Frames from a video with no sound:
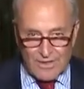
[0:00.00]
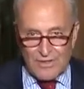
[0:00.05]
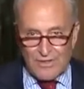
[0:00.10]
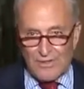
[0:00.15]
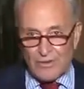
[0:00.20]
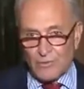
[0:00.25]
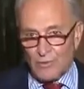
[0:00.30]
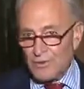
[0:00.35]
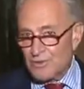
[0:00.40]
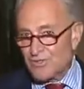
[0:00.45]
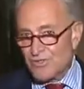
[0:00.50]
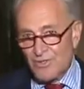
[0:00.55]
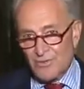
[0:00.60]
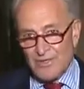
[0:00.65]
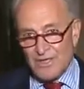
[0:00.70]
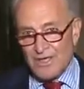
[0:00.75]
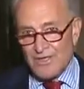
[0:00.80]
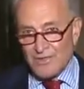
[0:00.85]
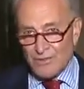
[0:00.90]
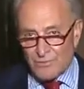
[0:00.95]
They're also
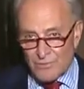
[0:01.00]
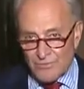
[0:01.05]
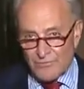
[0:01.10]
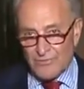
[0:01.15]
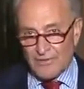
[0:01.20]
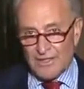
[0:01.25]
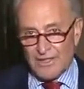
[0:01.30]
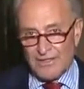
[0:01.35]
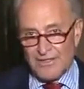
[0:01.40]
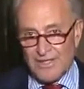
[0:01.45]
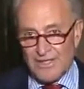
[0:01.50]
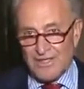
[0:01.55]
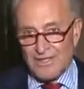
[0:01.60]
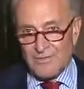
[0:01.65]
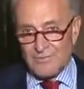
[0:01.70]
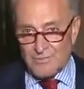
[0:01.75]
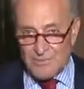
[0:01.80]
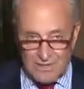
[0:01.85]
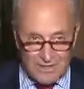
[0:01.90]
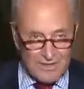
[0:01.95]
not unified. They
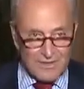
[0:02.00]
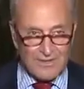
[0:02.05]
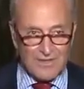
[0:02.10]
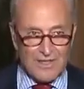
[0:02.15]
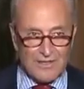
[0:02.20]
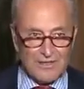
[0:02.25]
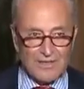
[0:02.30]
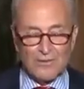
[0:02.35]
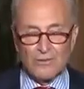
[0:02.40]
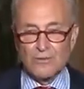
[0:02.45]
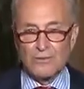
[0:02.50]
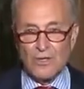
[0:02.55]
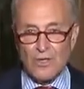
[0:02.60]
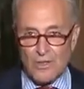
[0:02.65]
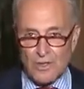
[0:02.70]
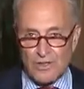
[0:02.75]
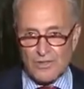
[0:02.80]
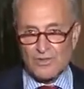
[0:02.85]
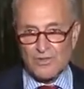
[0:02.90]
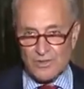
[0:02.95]
admit that a
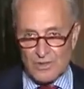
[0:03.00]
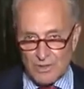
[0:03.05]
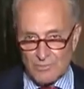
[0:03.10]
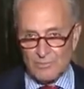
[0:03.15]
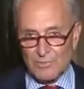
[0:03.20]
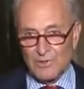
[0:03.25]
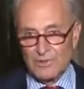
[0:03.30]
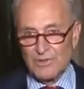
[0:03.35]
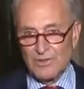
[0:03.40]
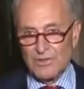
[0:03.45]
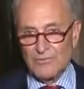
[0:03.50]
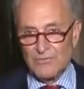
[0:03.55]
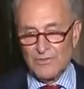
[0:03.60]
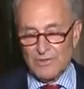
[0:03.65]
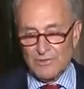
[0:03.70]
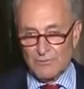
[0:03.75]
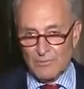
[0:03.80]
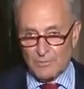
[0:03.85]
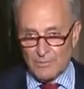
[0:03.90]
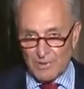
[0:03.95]
large number of
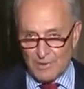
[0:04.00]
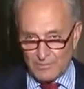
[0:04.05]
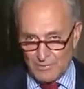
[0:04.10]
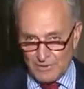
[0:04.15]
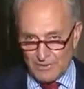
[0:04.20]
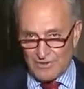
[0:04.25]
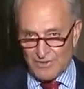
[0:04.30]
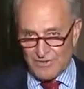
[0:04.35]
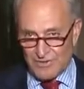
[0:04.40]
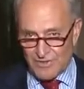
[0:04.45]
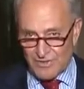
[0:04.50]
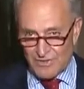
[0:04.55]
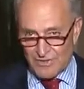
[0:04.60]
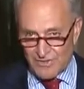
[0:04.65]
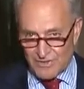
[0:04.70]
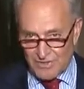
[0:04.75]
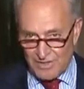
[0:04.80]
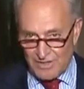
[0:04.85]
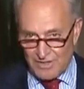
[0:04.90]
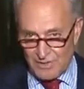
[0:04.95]
the Republicans in the
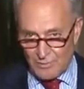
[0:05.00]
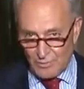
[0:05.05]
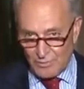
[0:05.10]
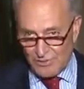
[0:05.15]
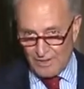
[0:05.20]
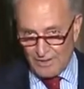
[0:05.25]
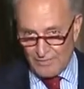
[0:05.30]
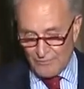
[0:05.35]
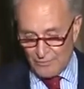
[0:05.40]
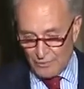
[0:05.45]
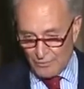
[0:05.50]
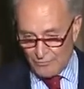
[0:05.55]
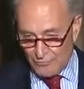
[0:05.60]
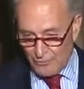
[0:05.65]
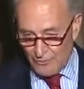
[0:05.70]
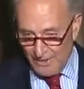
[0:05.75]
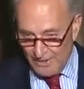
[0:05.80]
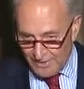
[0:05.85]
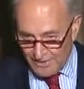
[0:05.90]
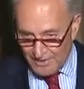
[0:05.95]
Senate will not vote
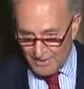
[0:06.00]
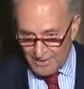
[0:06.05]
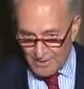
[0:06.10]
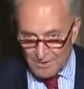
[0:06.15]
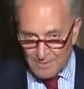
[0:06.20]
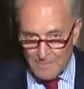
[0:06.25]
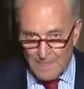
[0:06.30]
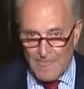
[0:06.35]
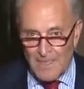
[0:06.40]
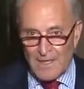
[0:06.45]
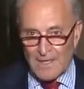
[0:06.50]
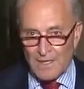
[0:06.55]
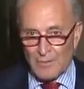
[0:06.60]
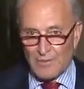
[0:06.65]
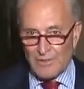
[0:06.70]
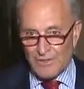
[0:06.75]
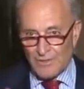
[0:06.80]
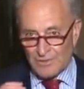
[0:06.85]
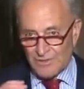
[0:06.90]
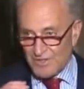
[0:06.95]
for anything, and
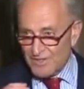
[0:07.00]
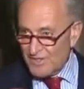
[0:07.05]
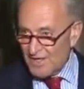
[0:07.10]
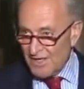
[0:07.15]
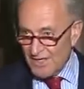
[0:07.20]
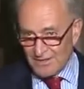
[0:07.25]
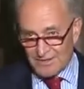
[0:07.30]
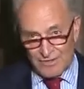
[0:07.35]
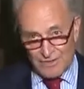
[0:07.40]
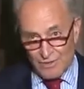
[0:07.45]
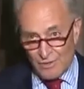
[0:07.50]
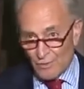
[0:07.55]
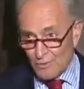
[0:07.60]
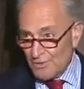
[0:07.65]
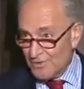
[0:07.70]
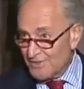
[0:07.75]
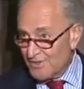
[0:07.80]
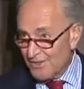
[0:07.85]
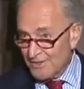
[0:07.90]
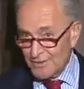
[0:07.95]
we don't exactly know
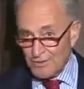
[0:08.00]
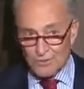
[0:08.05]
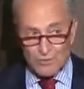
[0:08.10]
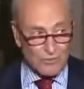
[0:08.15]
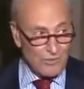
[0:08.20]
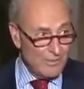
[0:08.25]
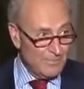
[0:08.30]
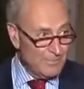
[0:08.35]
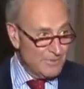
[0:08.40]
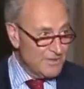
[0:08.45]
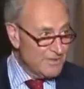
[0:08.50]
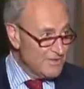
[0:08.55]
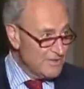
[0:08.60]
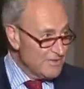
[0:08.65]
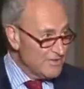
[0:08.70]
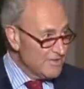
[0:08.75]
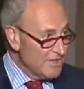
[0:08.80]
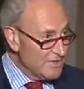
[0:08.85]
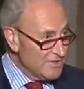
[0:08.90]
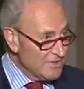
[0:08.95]
where Donald Trump is.
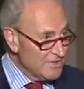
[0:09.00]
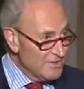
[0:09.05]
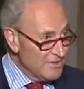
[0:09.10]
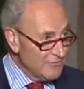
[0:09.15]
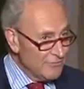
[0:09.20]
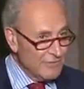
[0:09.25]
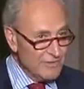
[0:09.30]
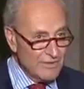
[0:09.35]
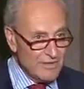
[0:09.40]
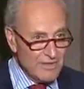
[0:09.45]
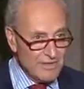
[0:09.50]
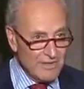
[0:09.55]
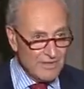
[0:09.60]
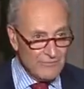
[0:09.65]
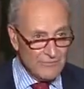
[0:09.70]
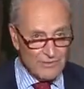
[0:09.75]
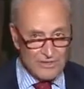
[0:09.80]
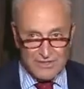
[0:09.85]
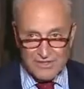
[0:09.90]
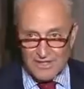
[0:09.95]
He says a different thing
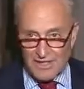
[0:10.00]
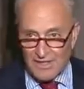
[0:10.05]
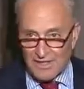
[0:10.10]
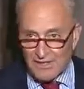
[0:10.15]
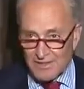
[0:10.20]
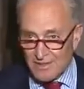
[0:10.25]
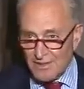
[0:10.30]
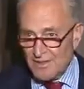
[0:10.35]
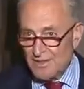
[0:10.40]
every day.